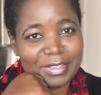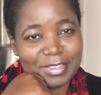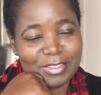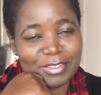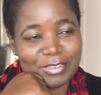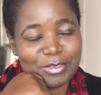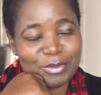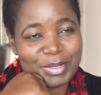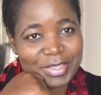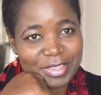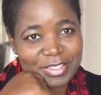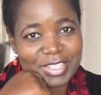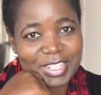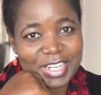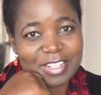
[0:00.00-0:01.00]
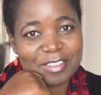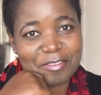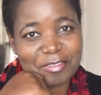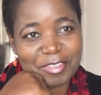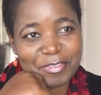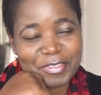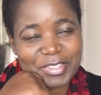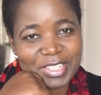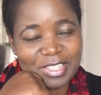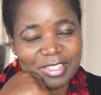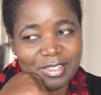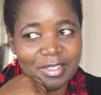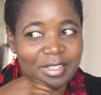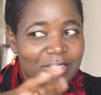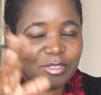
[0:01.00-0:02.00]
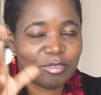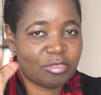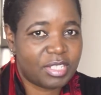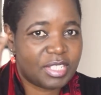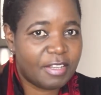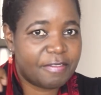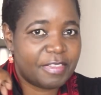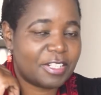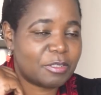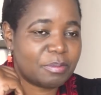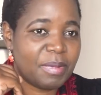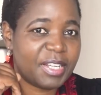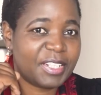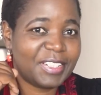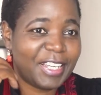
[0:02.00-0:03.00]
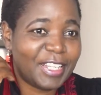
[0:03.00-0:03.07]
You know, $1,950, you could save that money